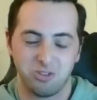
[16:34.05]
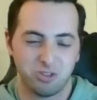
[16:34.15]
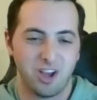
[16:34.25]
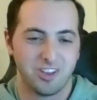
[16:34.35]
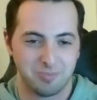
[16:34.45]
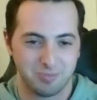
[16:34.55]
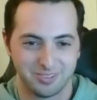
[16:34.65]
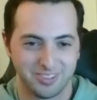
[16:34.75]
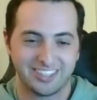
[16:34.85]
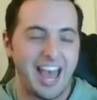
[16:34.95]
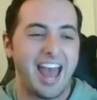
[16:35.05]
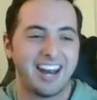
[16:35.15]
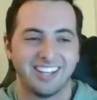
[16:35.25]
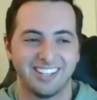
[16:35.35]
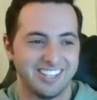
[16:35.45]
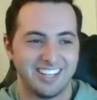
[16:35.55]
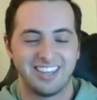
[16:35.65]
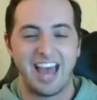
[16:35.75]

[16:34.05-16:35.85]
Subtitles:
It was awesome. Like that. Yeah, that's crazy.